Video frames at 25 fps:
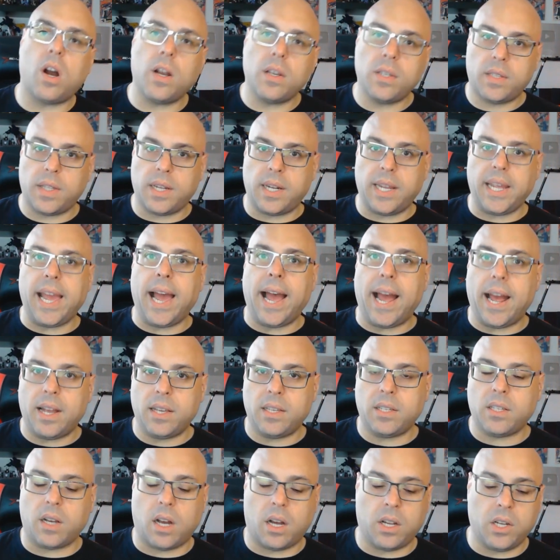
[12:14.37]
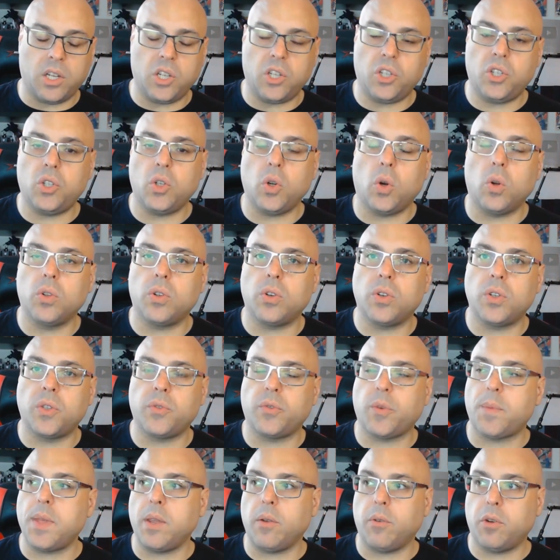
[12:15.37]
that he has on his shoulders
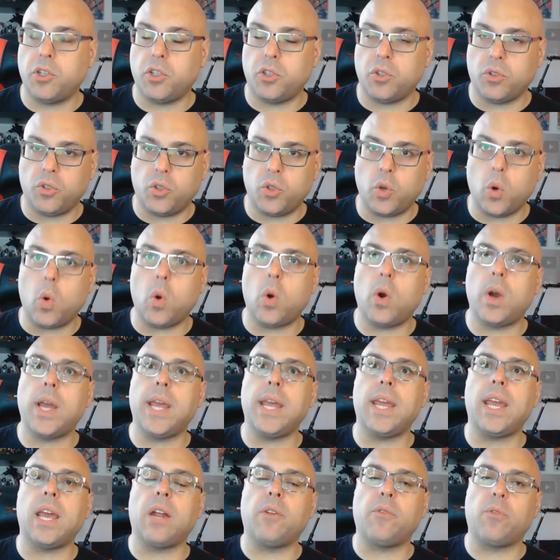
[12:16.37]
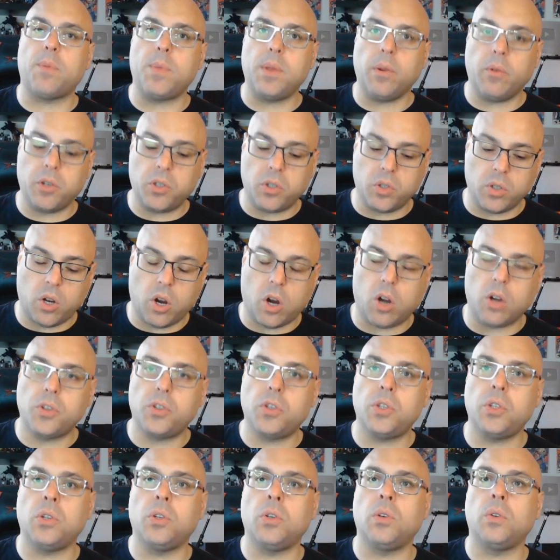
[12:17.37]
from the original toy and from the original
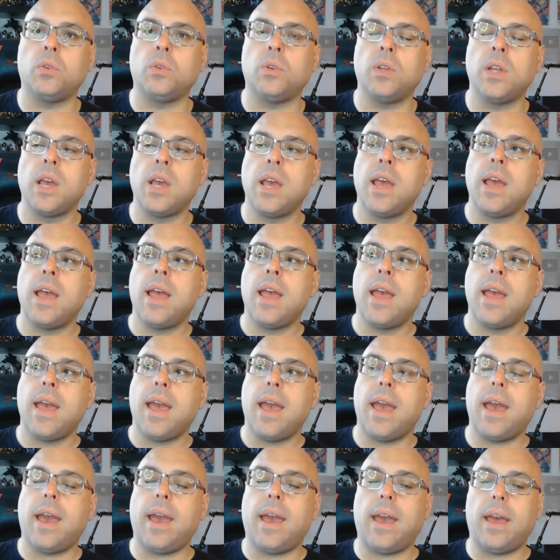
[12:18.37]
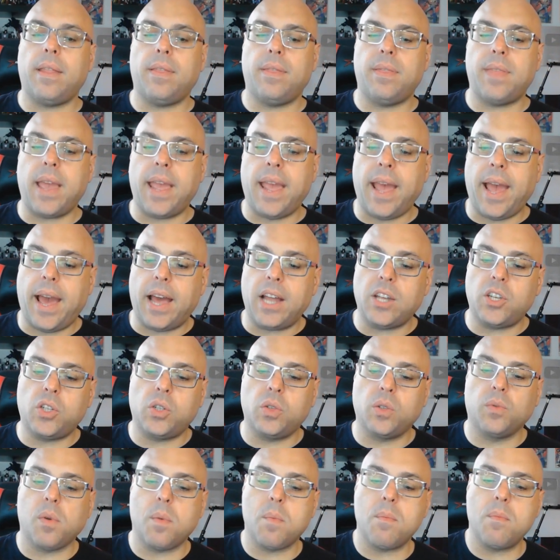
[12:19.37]
cartoon, and they had
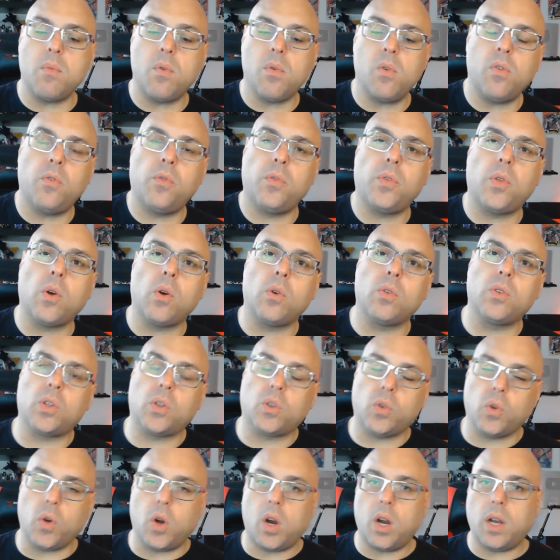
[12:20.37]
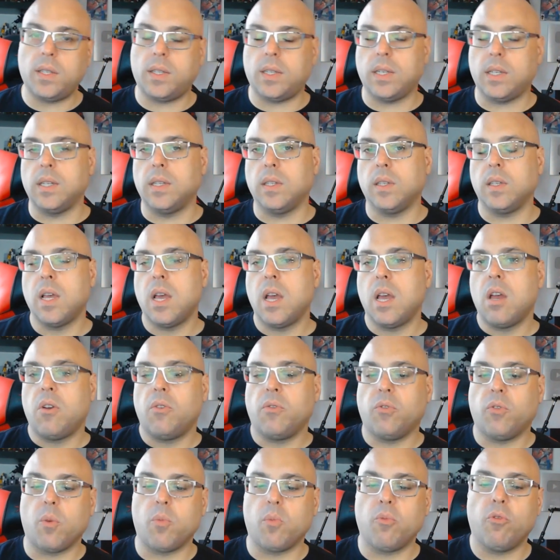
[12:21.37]
to remove those crosses
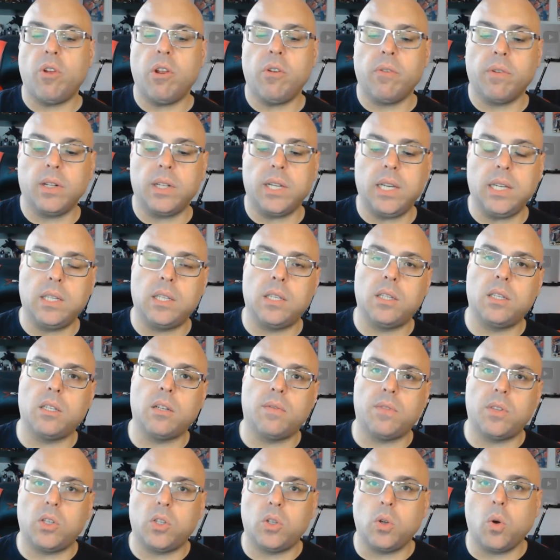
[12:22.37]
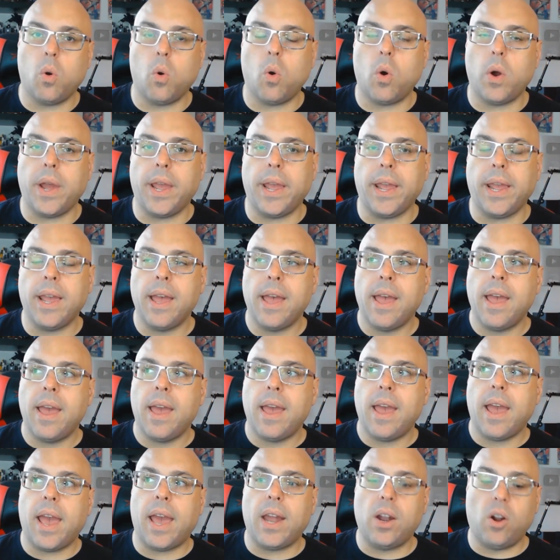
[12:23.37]
from re-releases of the toy,
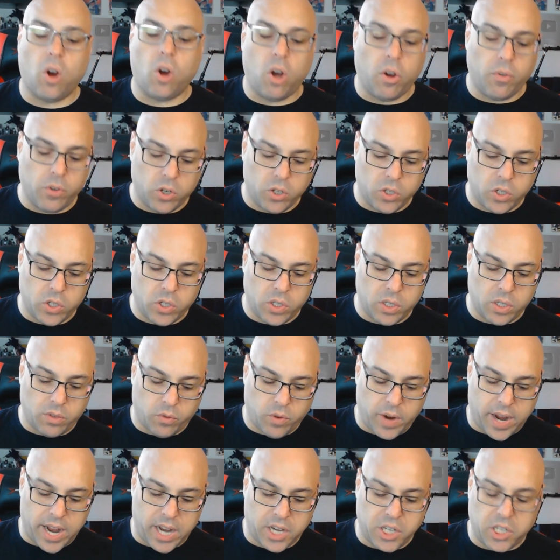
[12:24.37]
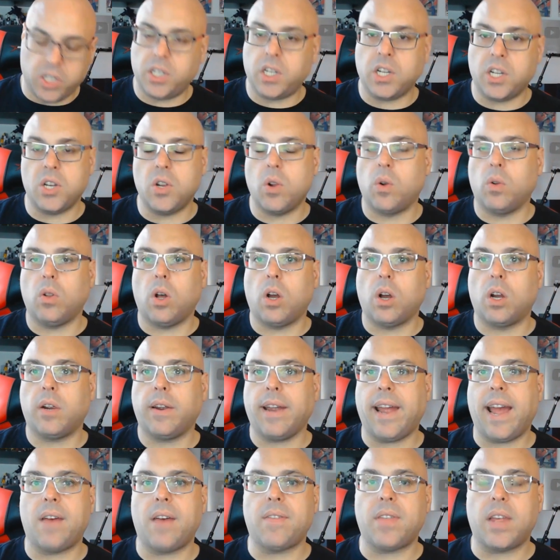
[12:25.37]
and all versions of Ratchet can no
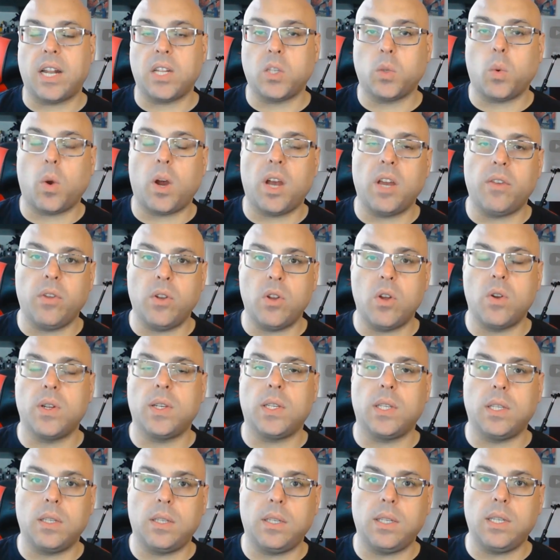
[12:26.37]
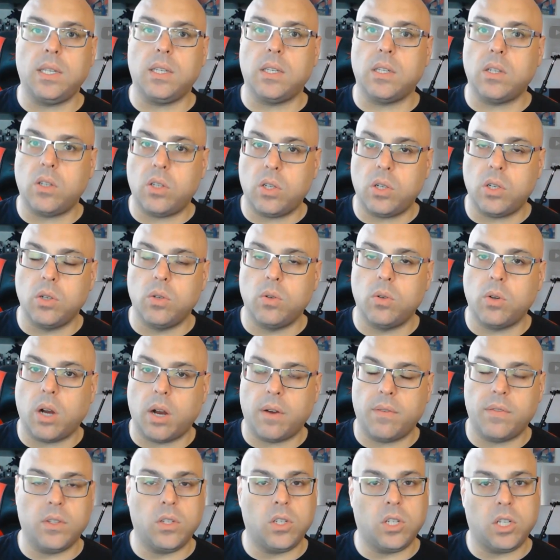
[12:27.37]
longer have that. That's why if you notice in season 2
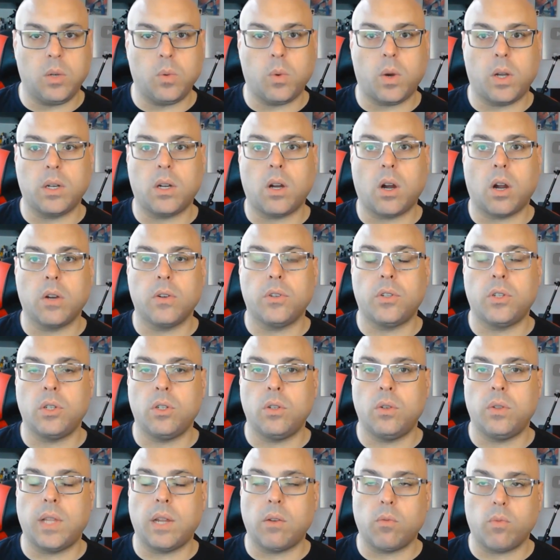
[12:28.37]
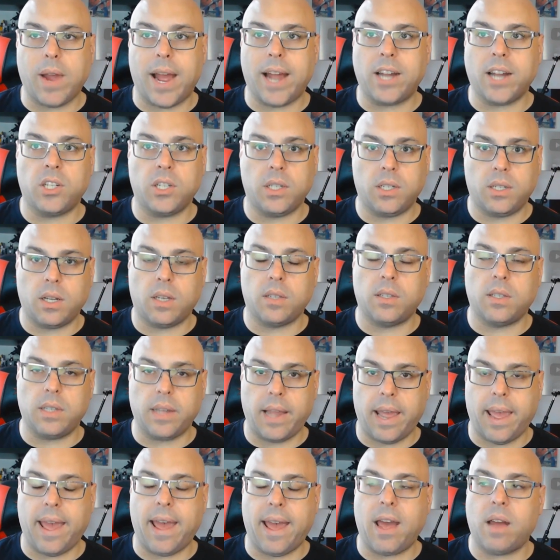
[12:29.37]
of the G1 cartoon that Ratchet
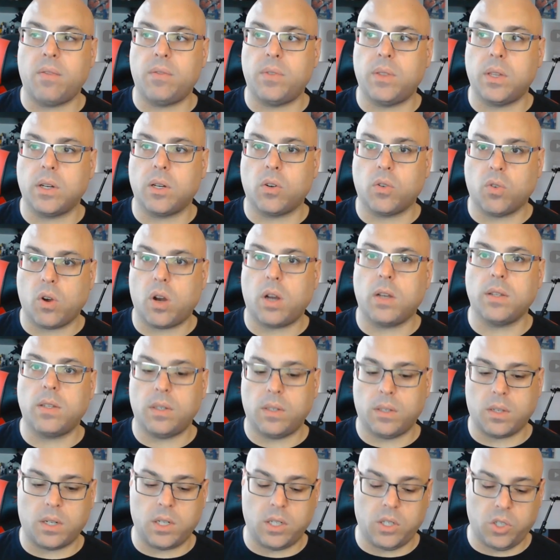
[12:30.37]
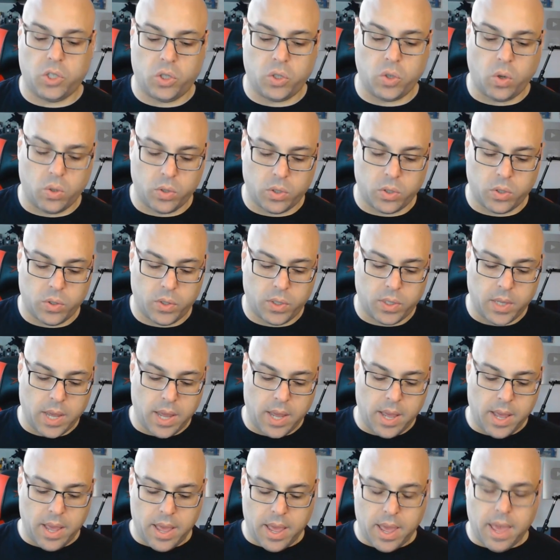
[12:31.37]
doesn't have the crosses on his shoulders,
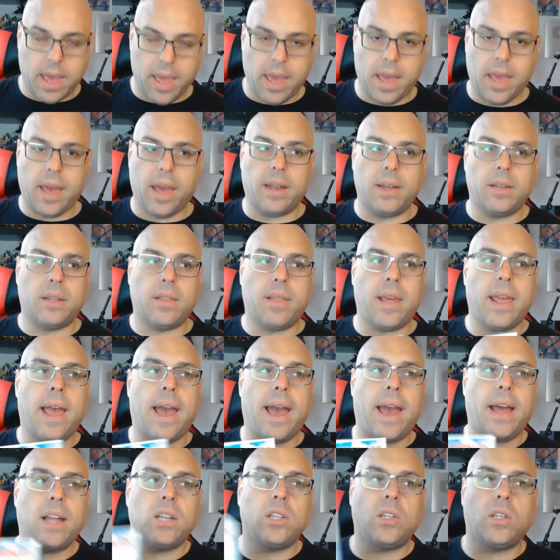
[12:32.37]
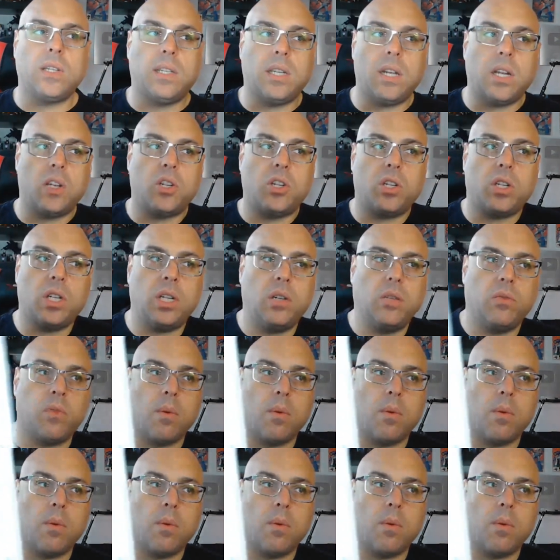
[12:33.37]
and they had to digitally